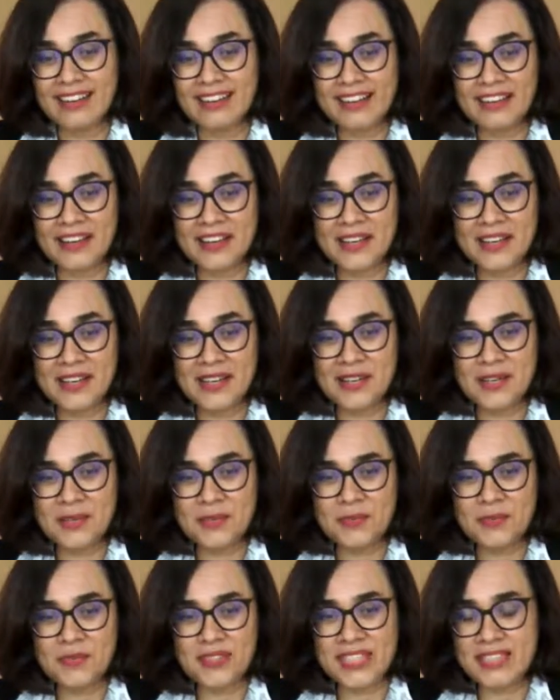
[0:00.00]

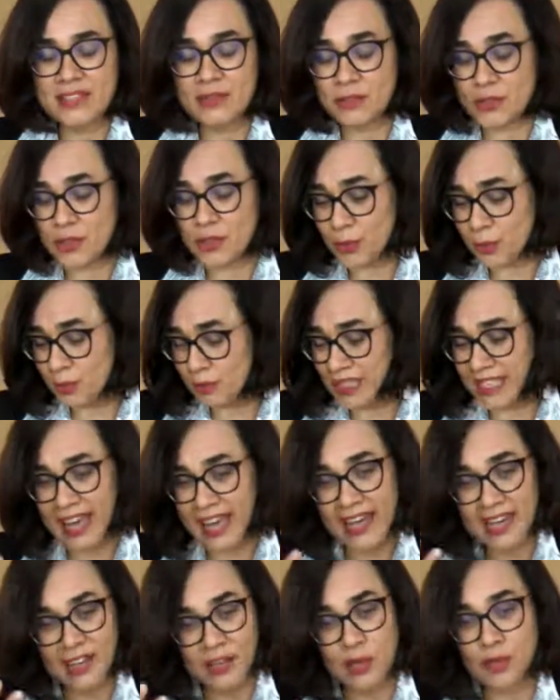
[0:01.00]
So
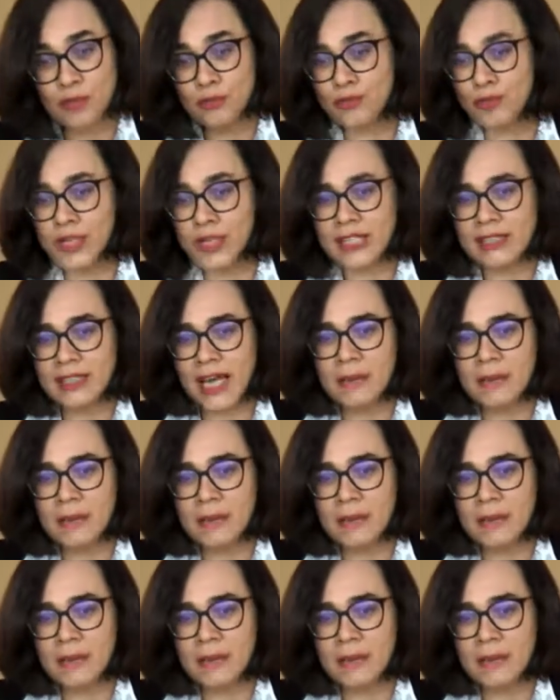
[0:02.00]
yeah, go for it.